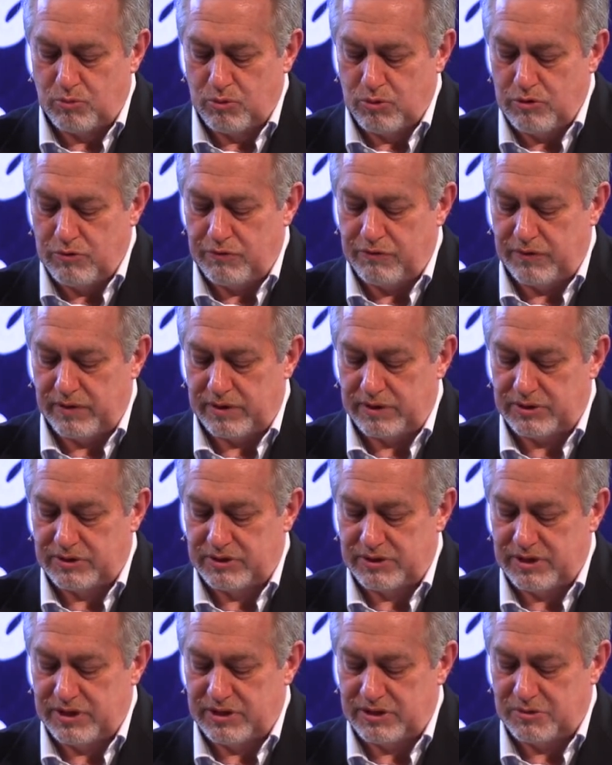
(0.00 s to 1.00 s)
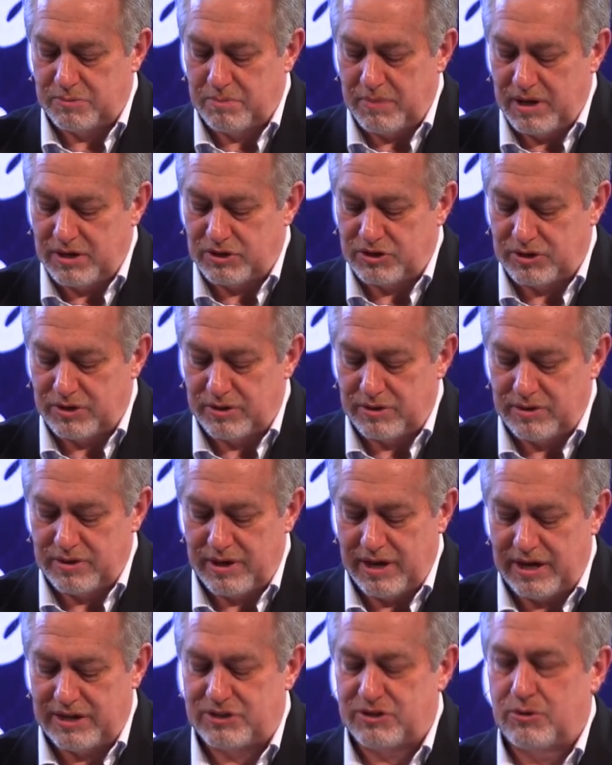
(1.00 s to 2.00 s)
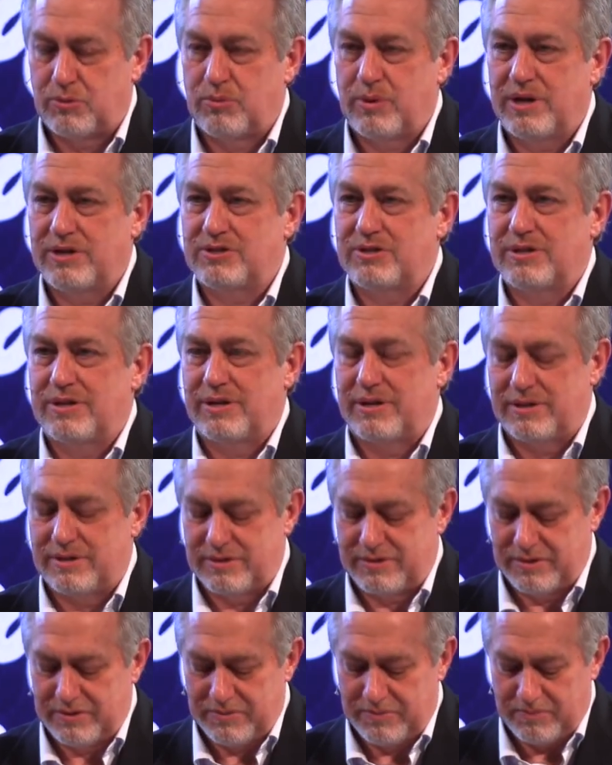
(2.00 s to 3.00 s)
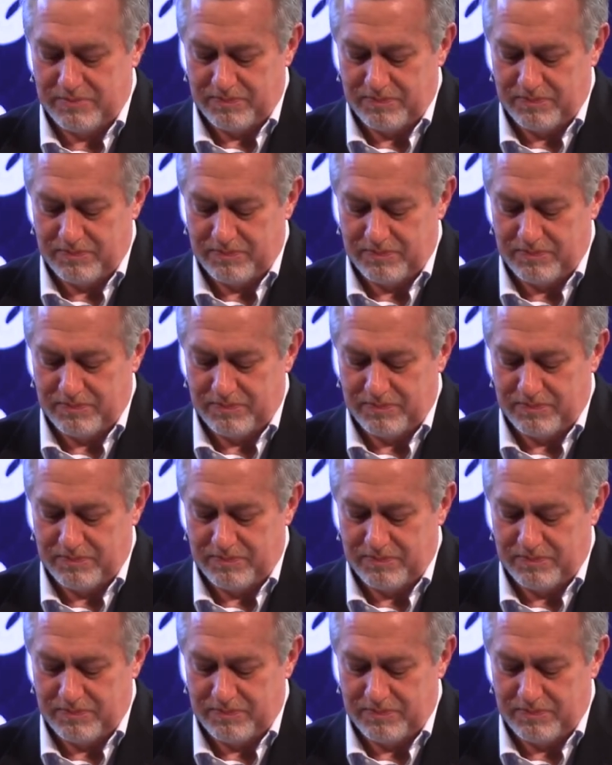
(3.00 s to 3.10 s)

Rufus is mentioned as a resident.